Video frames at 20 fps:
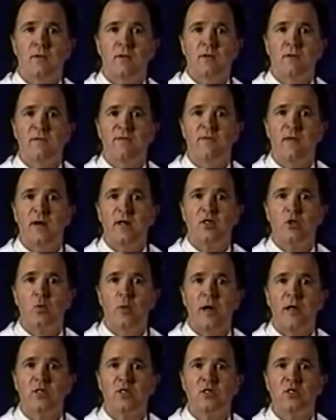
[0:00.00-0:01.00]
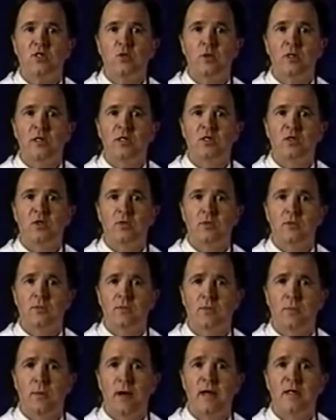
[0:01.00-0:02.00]
The fluctuations would
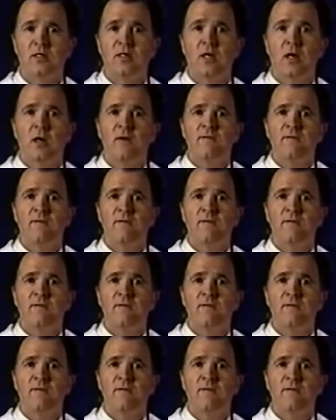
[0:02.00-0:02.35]
express